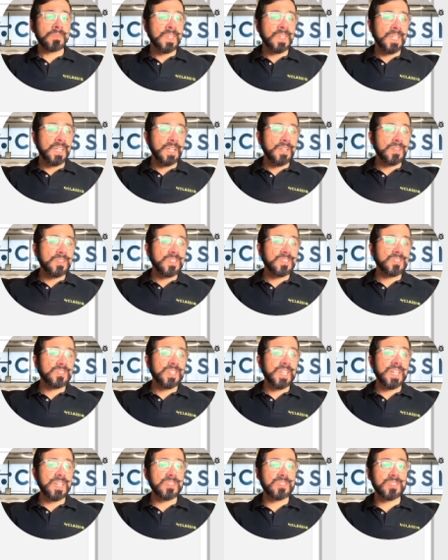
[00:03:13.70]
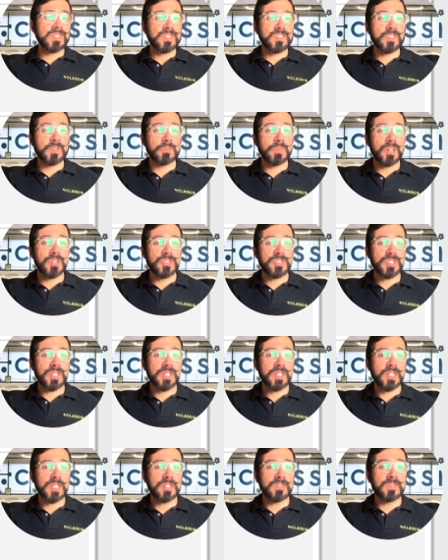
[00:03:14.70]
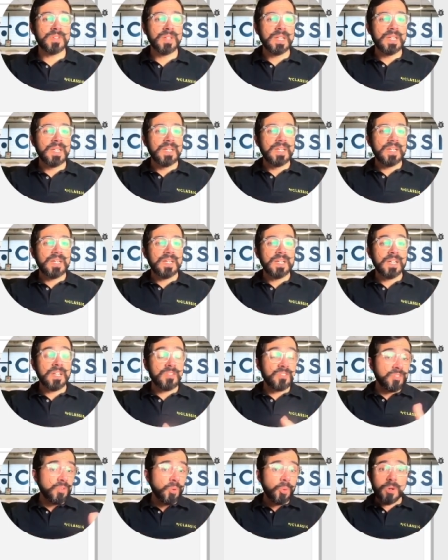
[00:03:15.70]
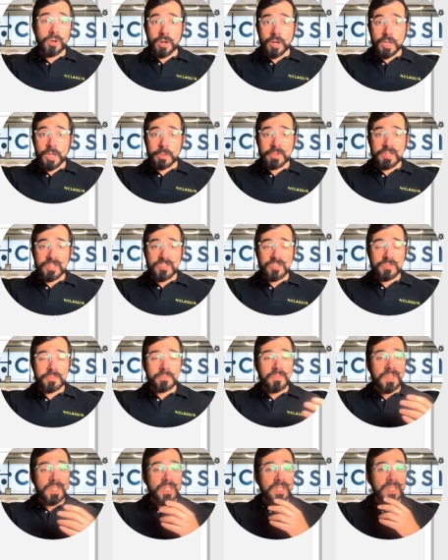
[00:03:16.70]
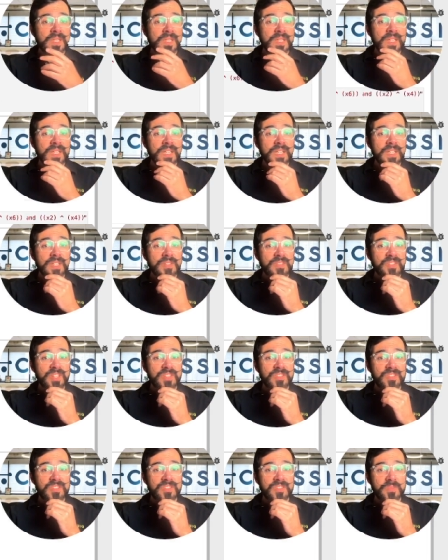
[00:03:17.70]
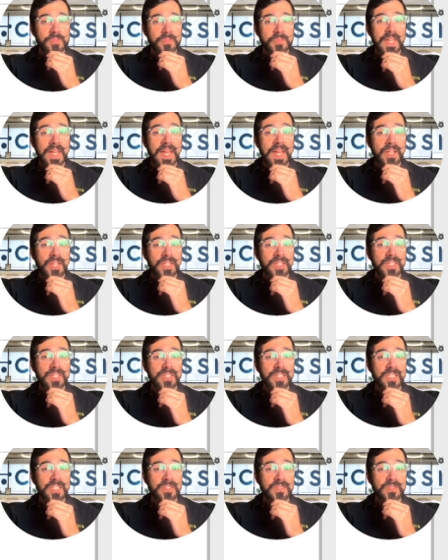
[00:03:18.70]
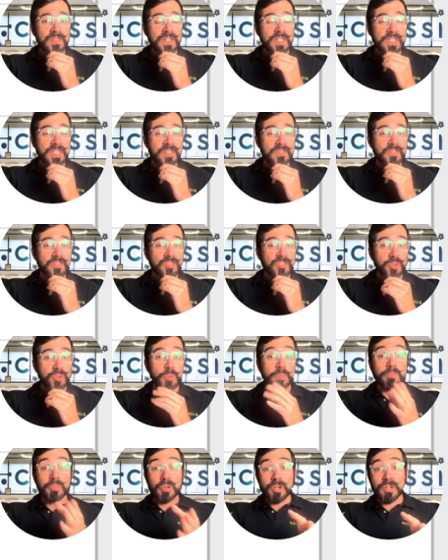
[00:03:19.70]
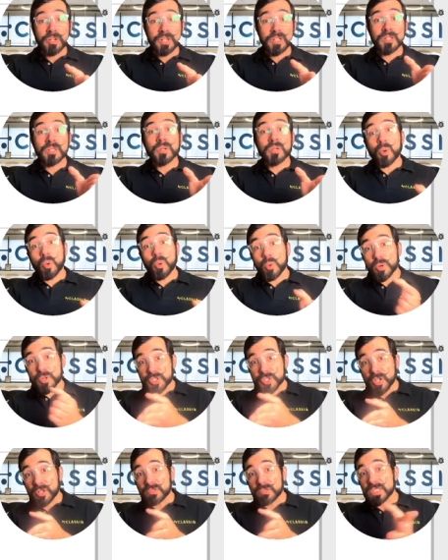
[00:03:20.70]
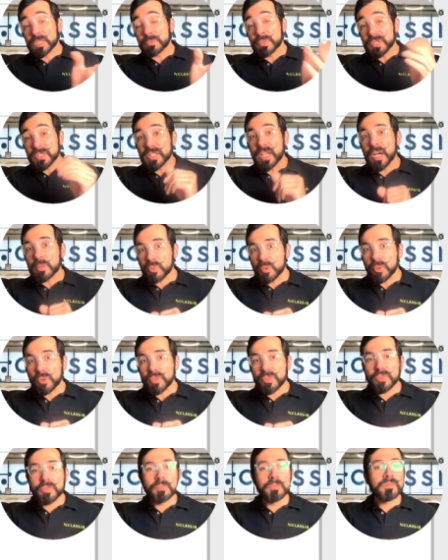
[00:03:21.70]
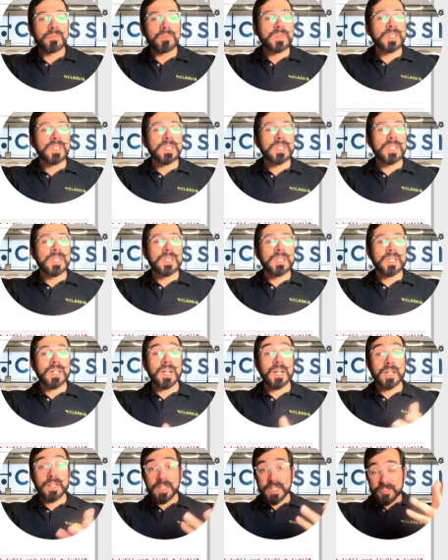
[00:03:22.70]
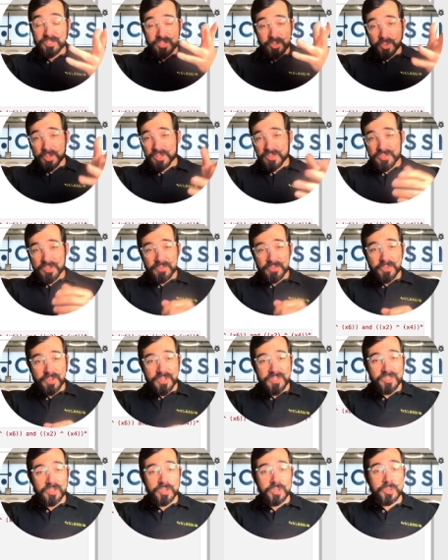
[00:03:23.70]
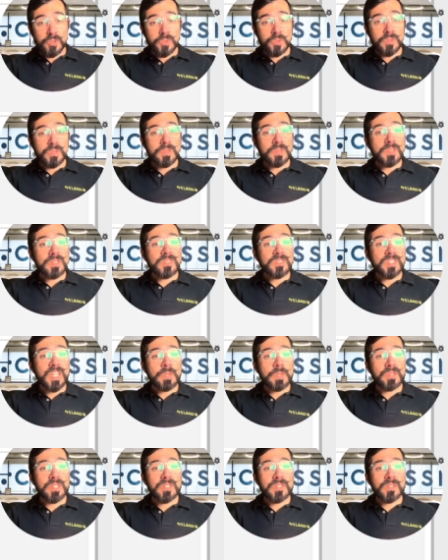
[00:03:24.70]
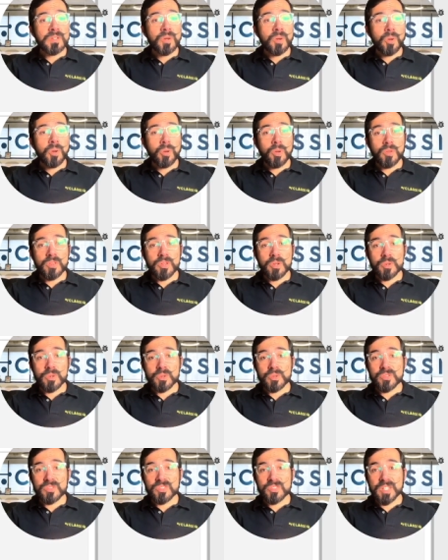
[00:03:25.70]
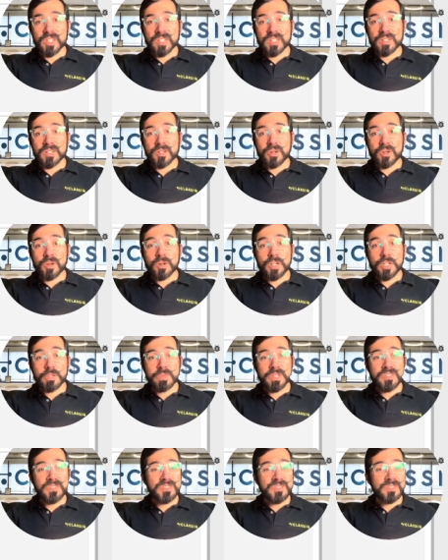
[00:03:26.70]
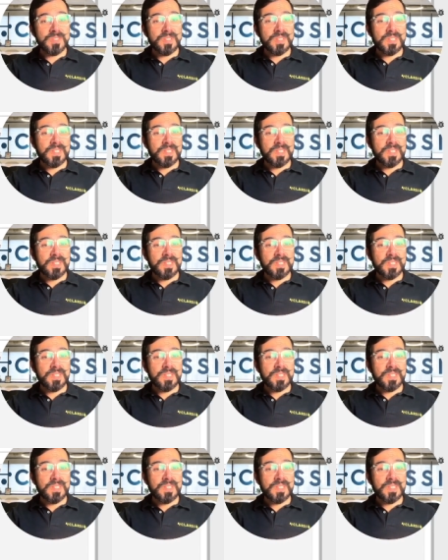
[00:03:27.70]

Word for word: And in this case, it's a bunch of uh, XOR arguments, uh, since Allie can give a gift to Berta or Charlie, but not both uh, and so on and so forth. So you type in all those uh, arguments.